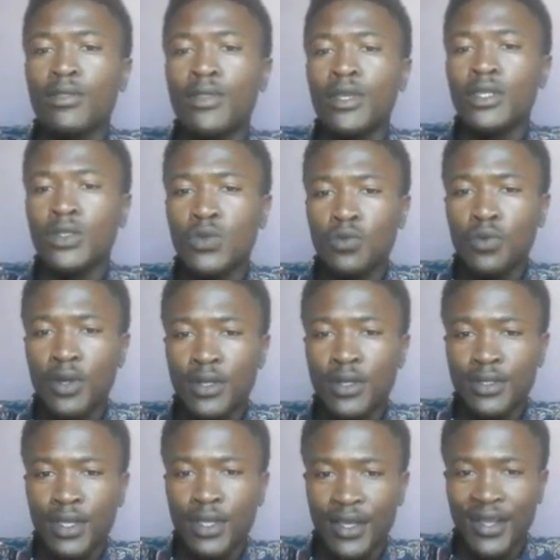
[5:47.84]
This
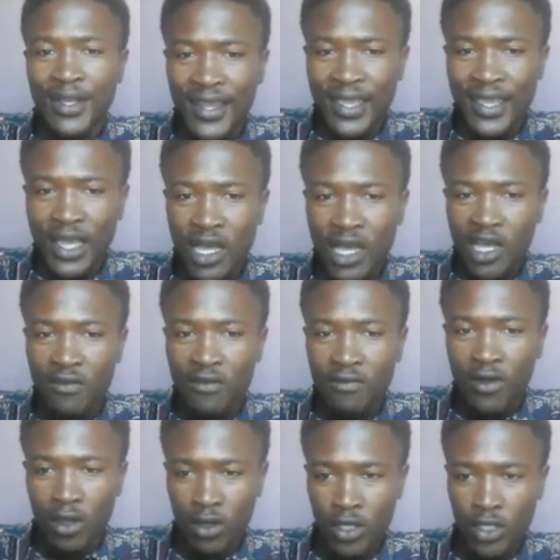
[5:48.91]
was a clear
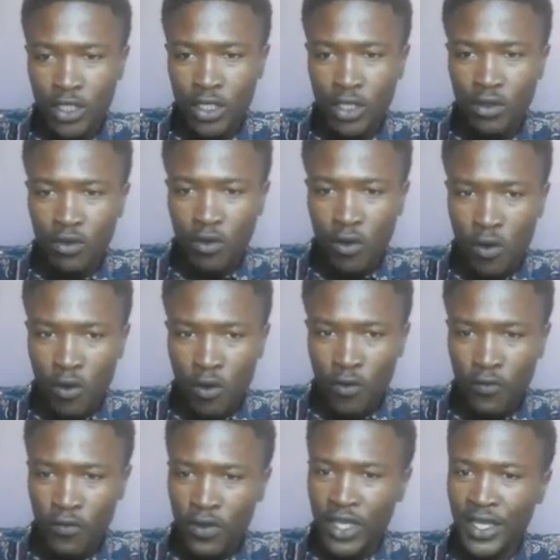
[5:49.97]
violation
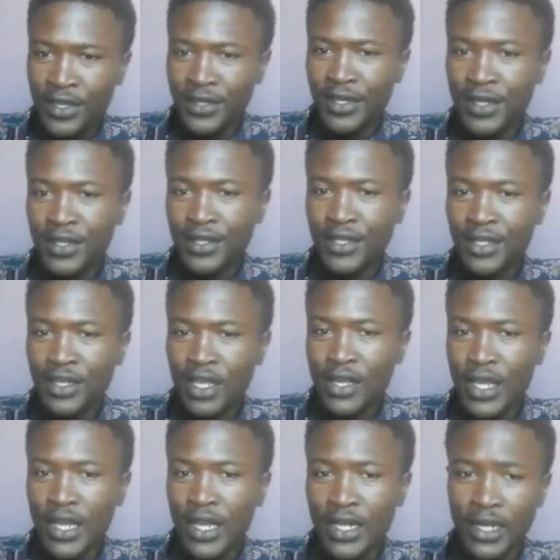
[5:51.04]
of
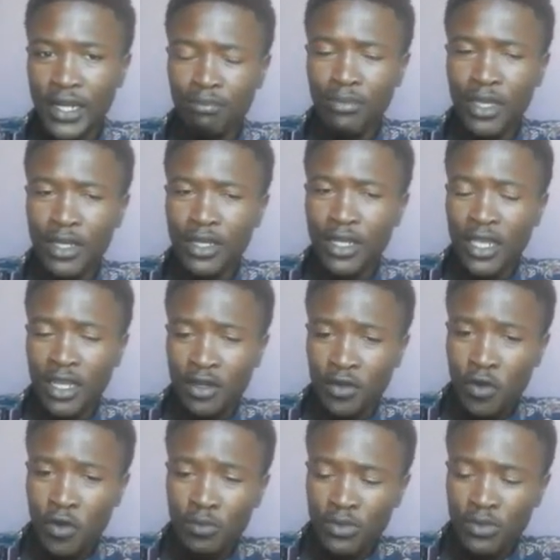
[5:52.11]
international agreement and
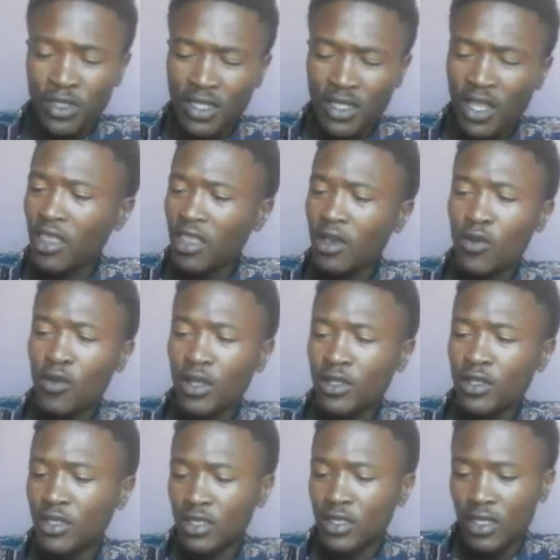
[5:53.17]
norms. In other
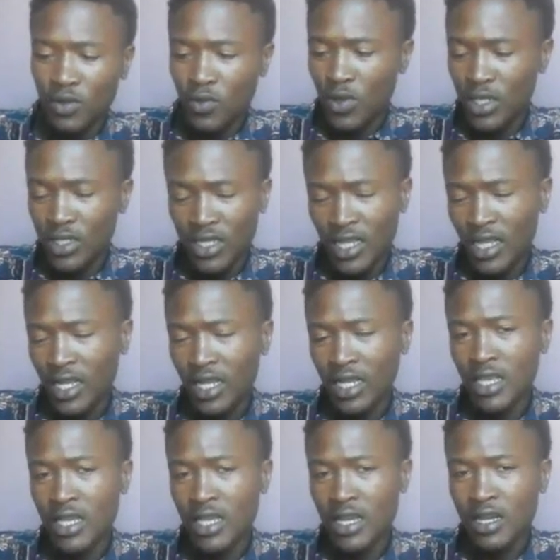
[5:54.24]
words, it was a
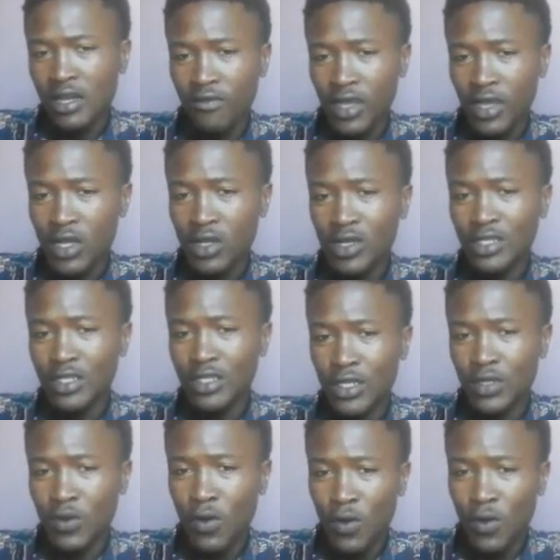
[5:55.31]
clear
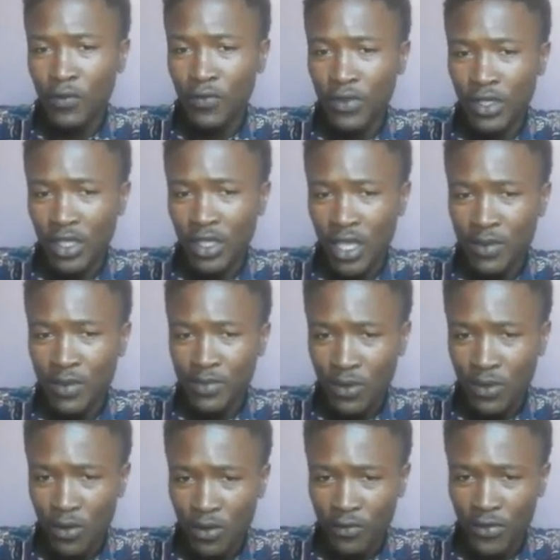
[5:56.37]
violation of the terms
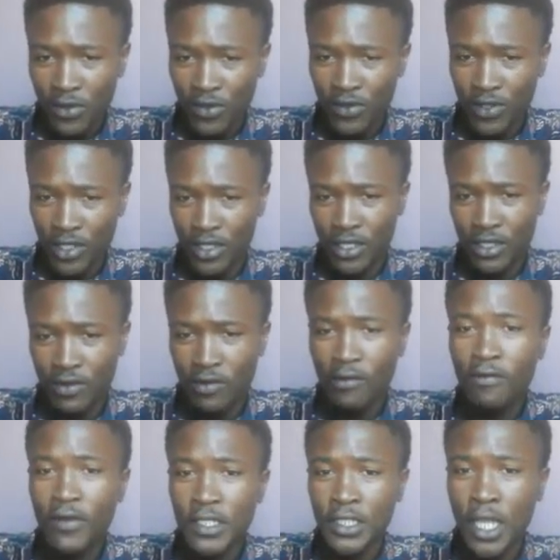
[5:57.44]
of the Treaty of
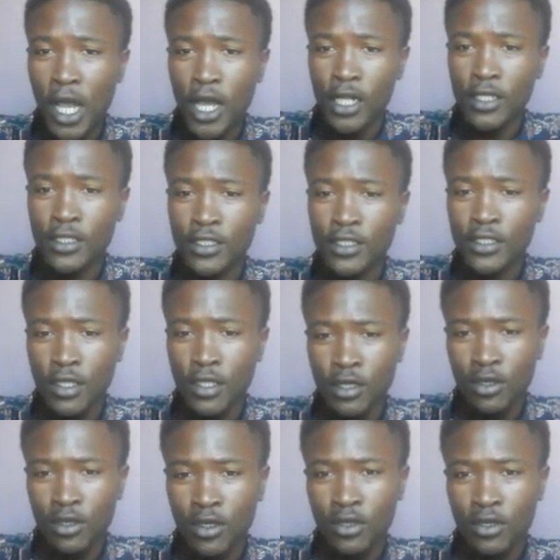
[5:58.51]
Versailles.
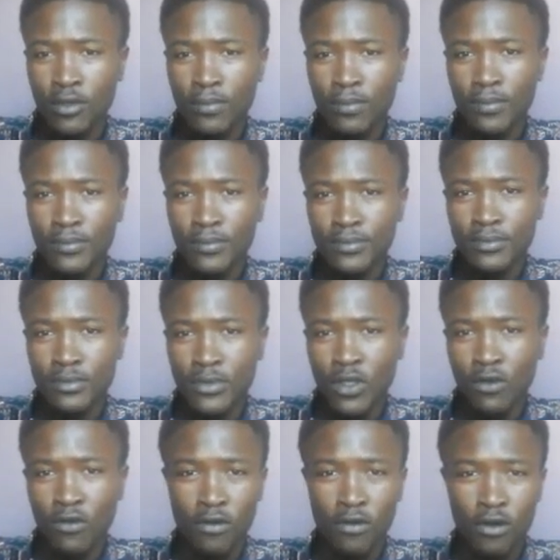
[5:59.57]

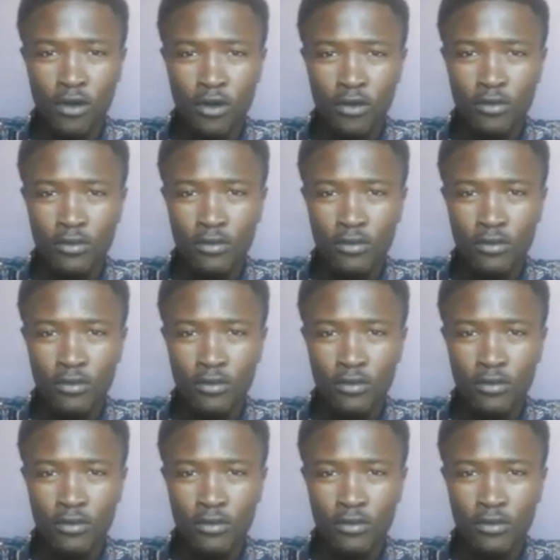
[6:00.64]
You follow?